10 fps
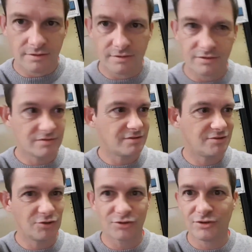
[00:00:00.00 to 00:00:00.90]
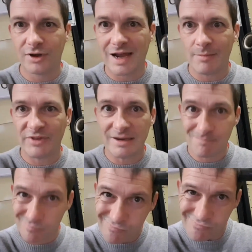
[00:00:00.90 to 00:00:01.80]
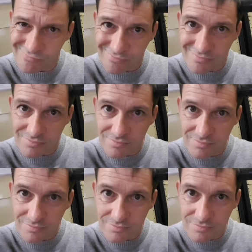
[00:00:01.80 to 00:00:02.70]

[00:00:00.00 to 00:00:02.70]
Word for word: it's just not happening. No.